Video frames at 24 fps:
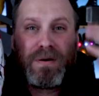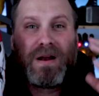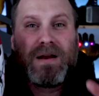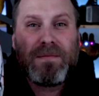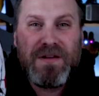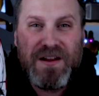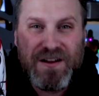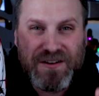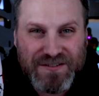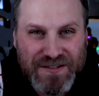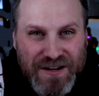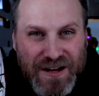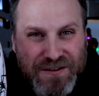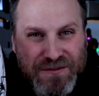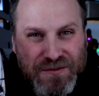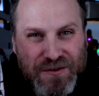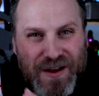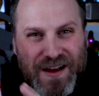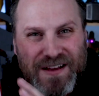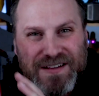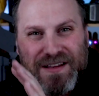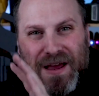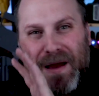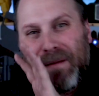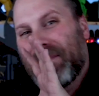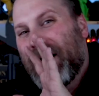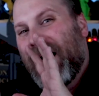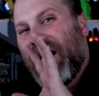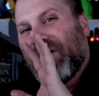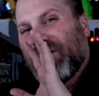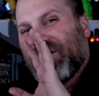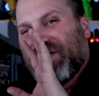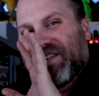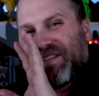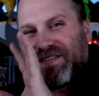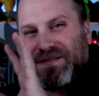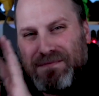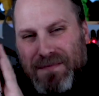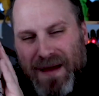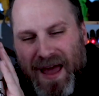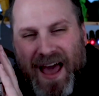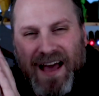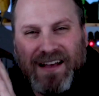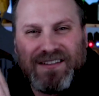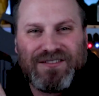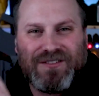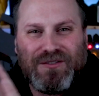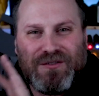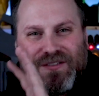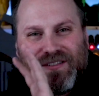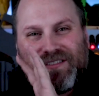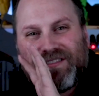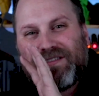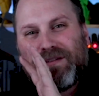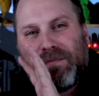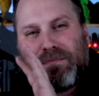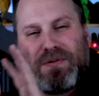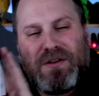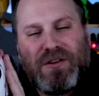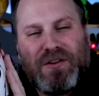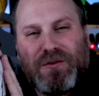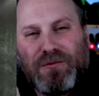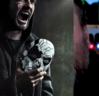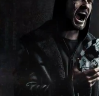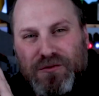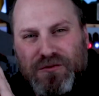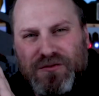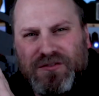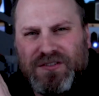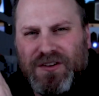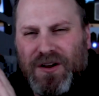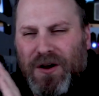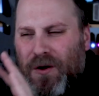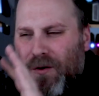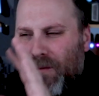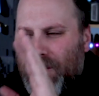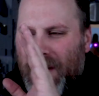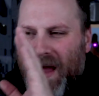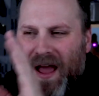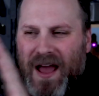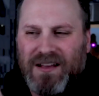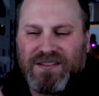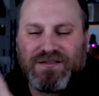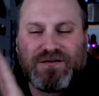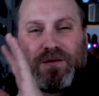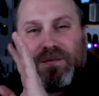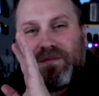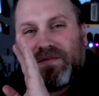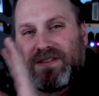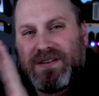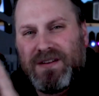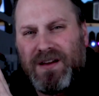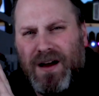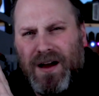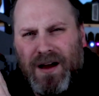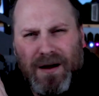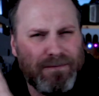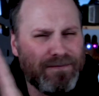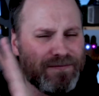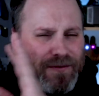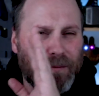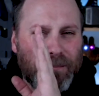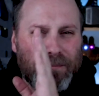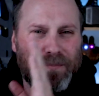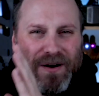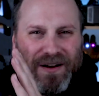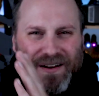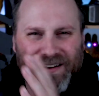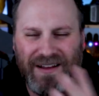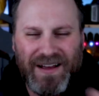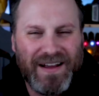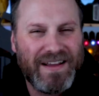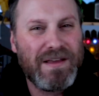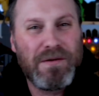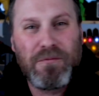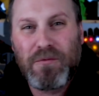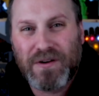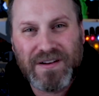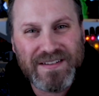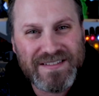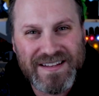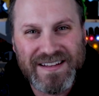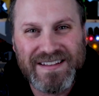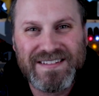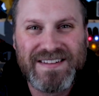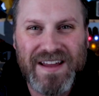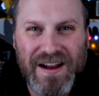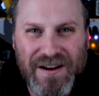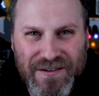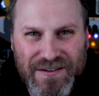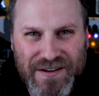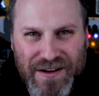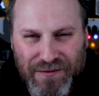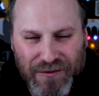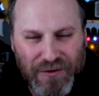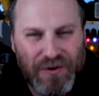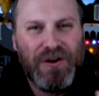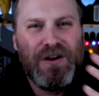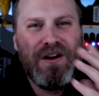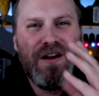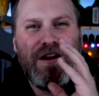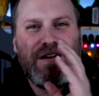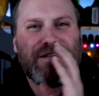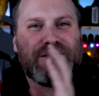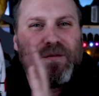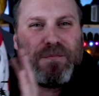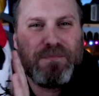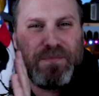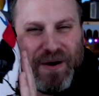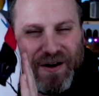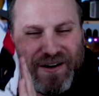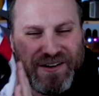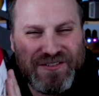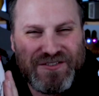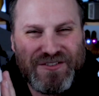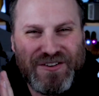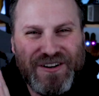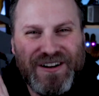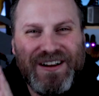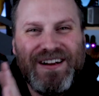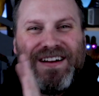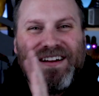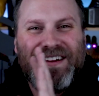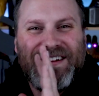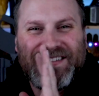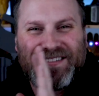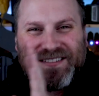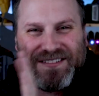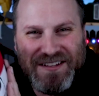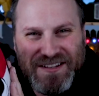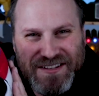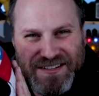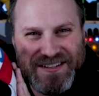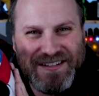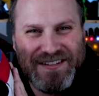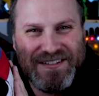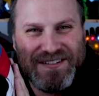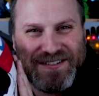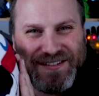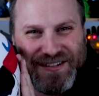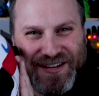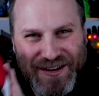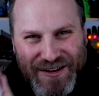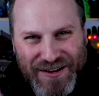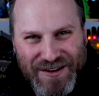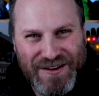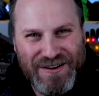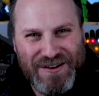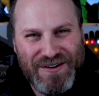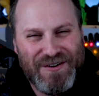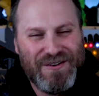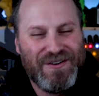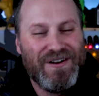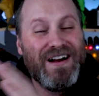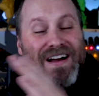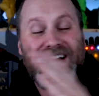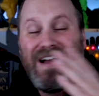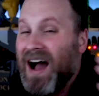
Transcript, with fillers: But I'm here to talk to you guys about this mask. So this is the Billy Russo mask from, uh, from I keep wanting to say Daredevil, from Punisher Season two.